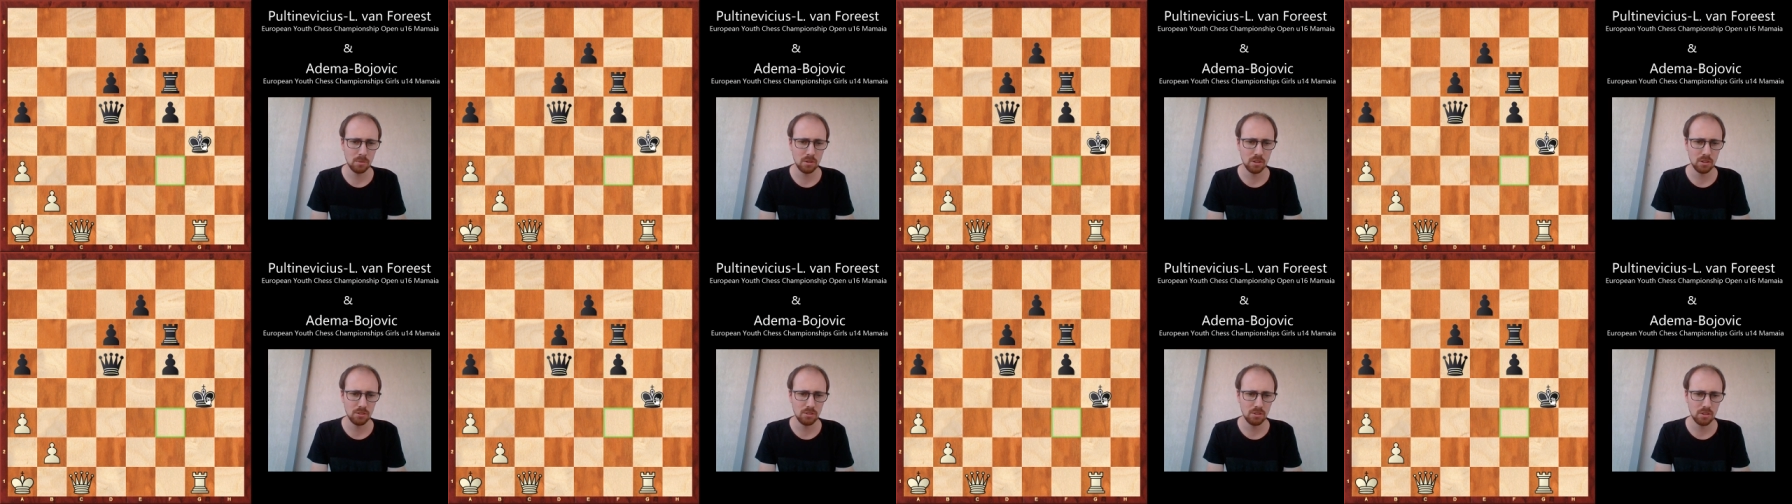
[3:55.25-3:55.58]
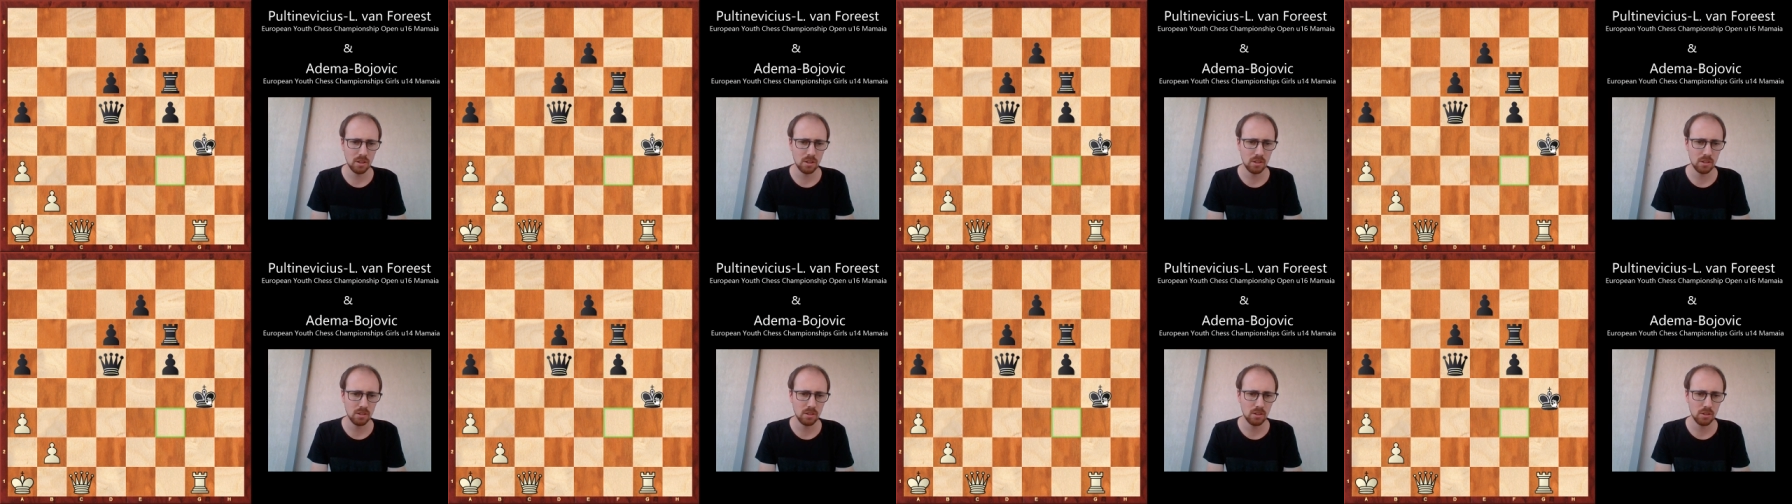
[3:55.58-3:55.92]
let's
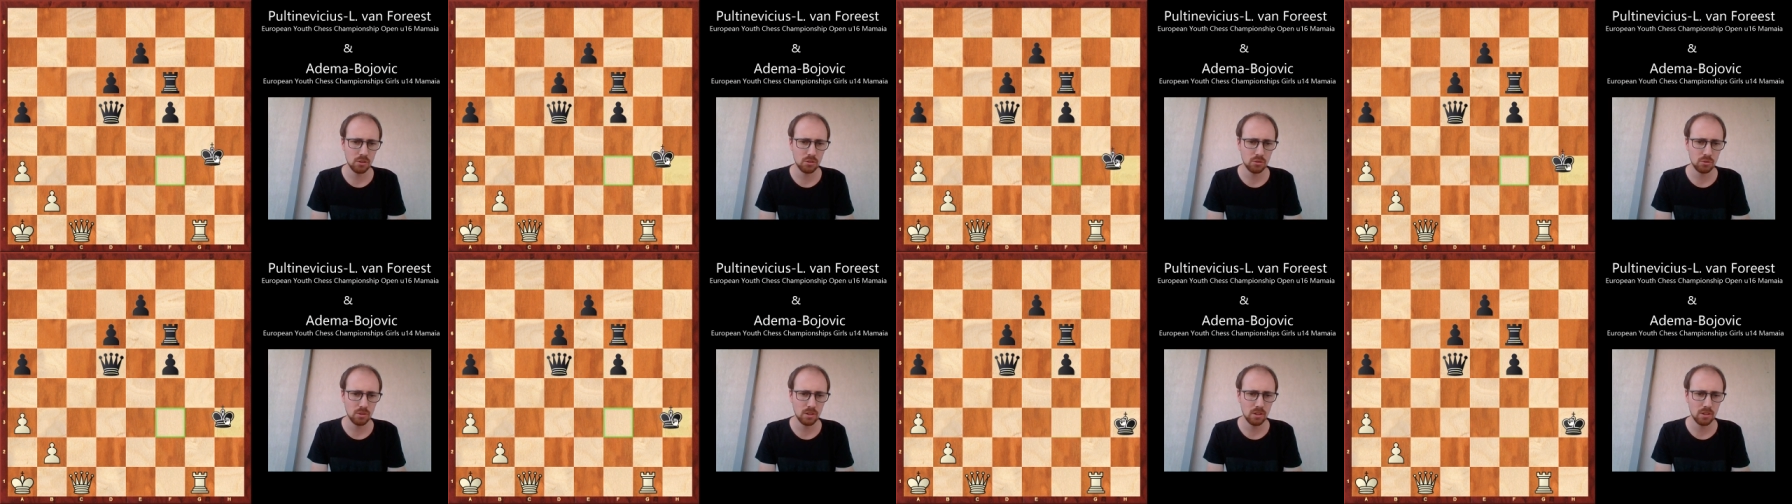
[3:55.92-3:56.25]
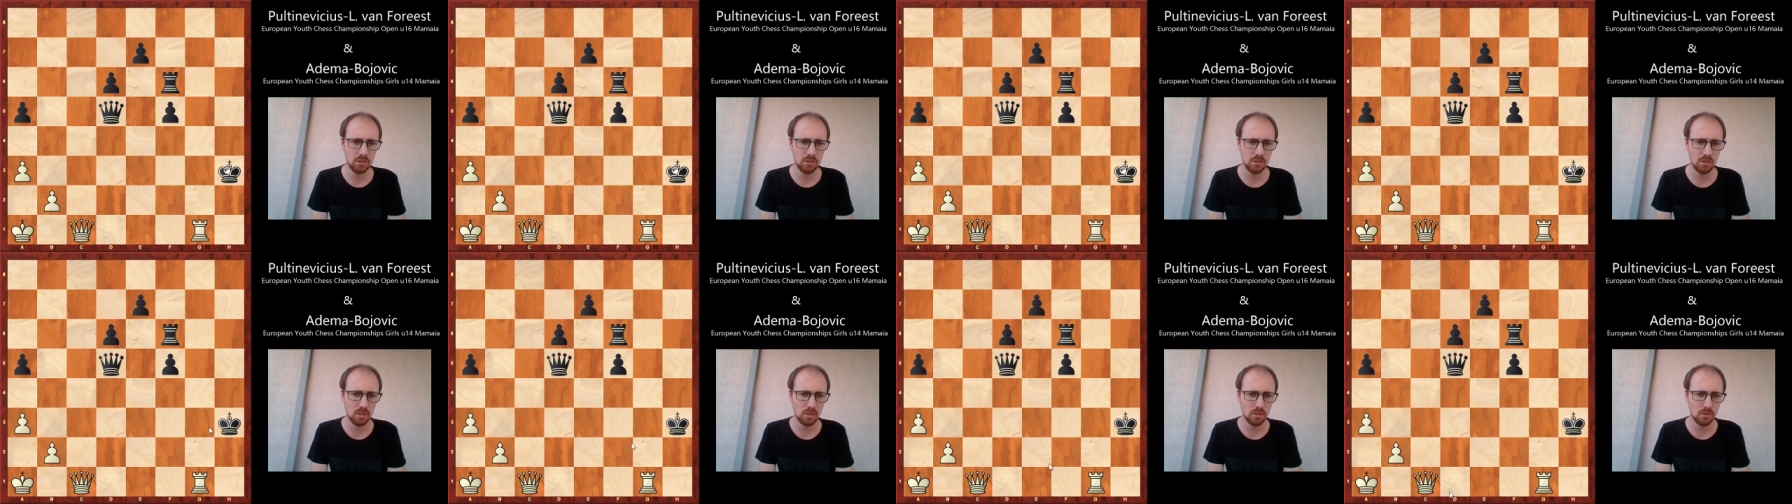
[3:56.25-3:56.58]
say he goes to
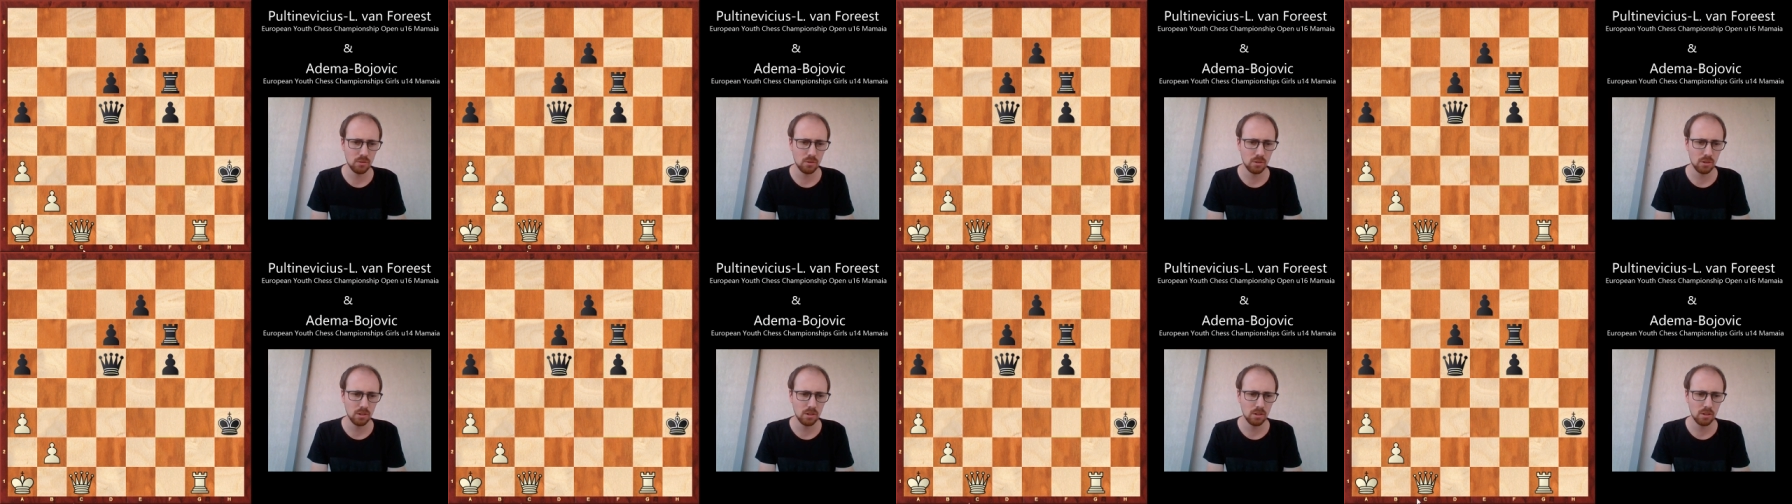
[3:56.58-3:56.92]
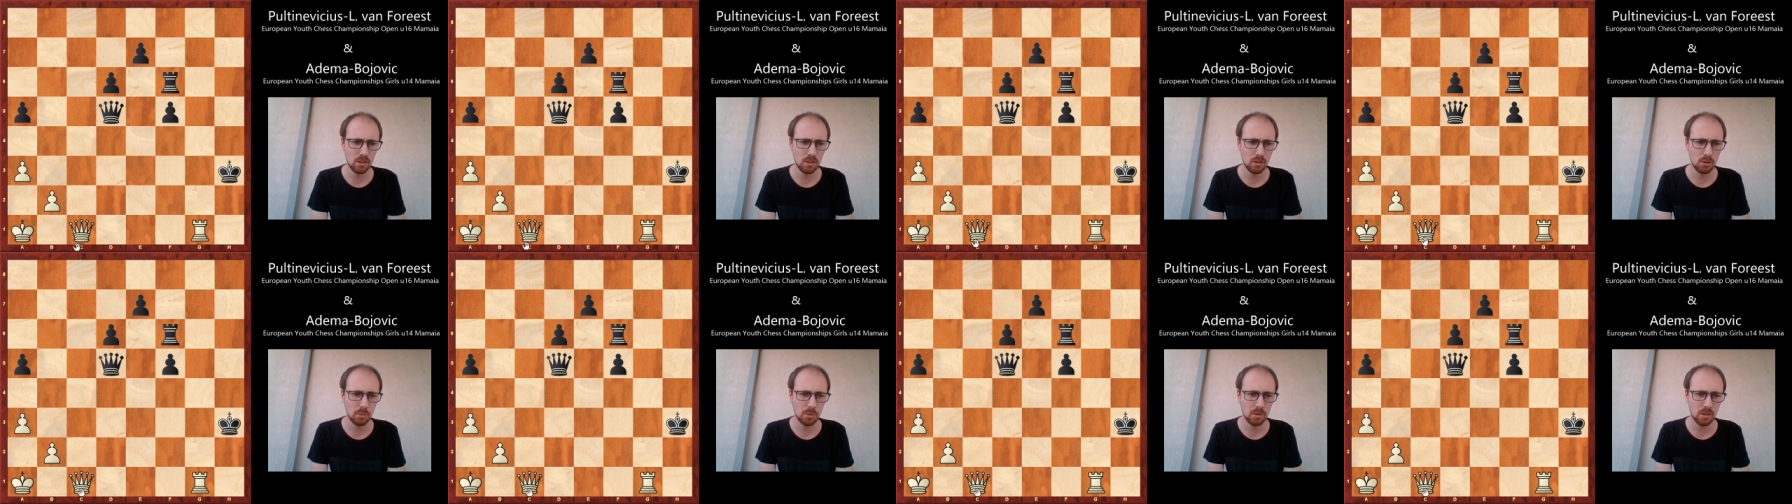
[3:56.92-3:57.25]
h3,
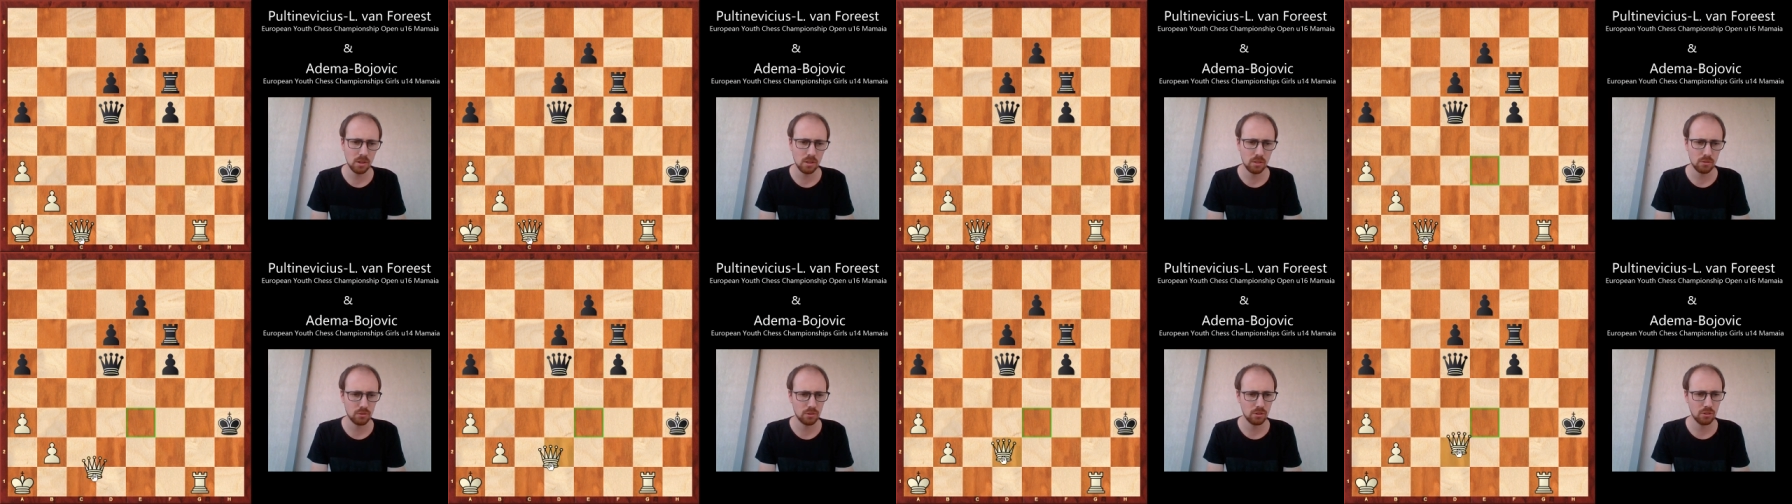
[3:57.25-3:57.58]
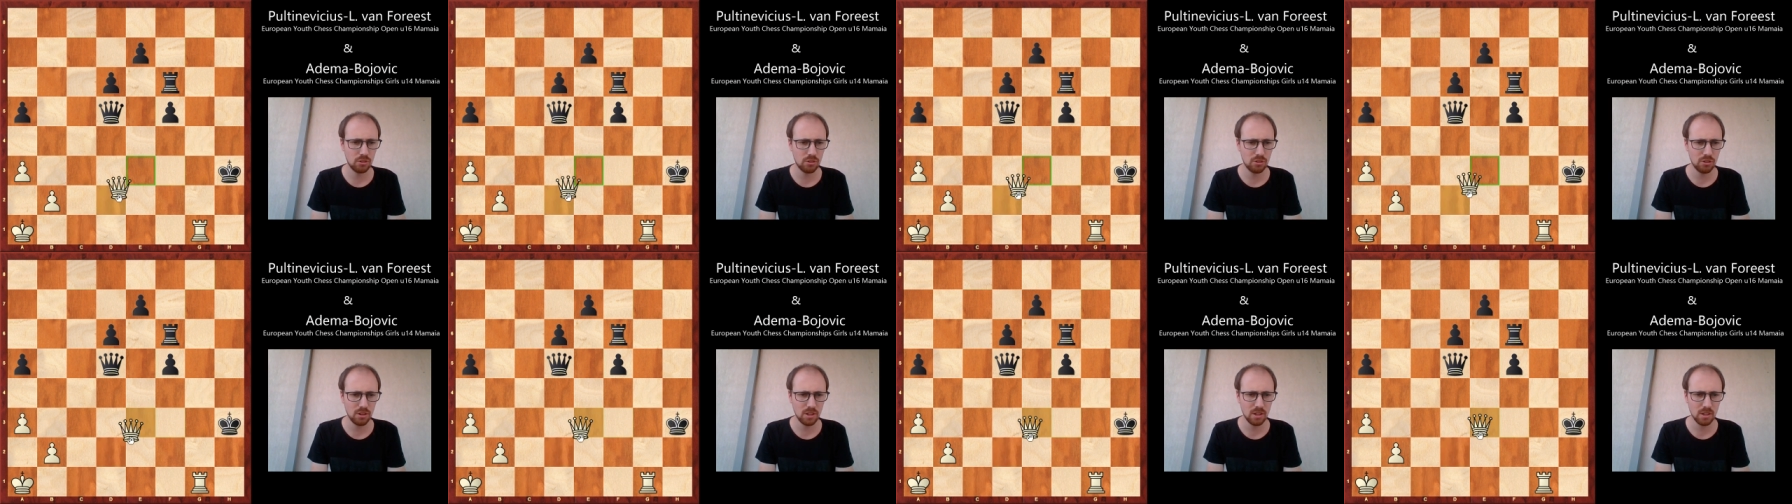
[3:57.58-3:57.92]
queen e3
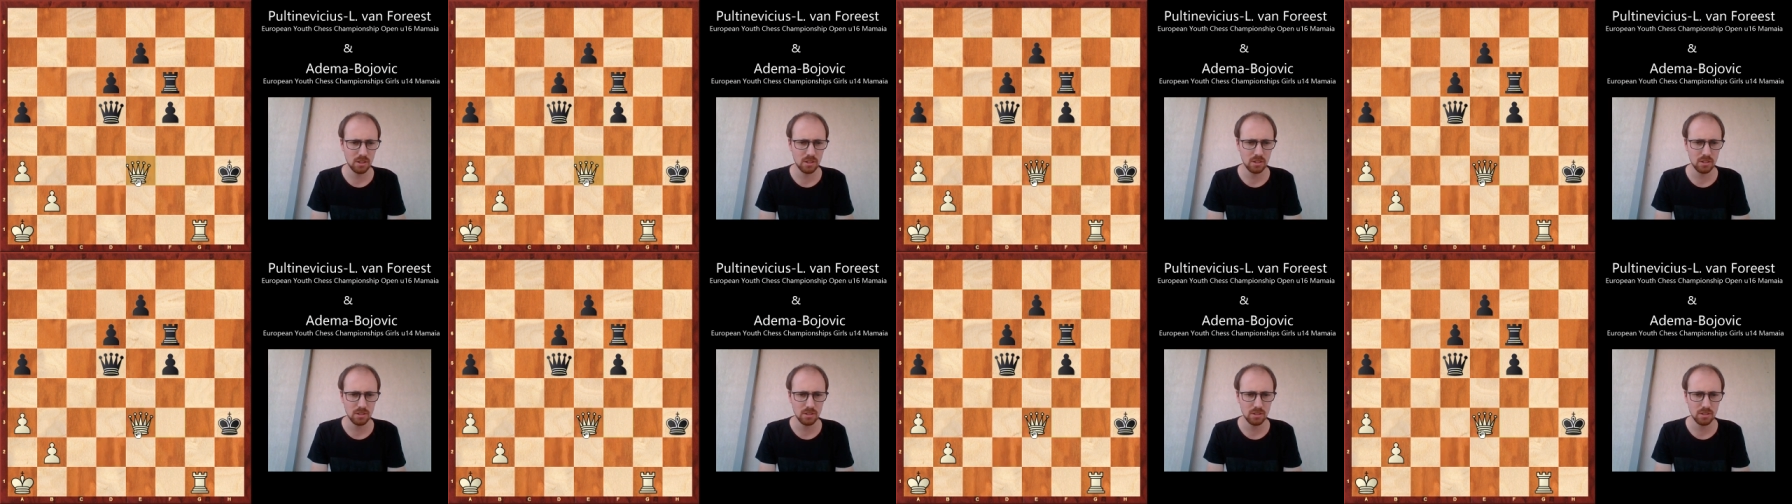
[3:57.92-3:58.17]
check,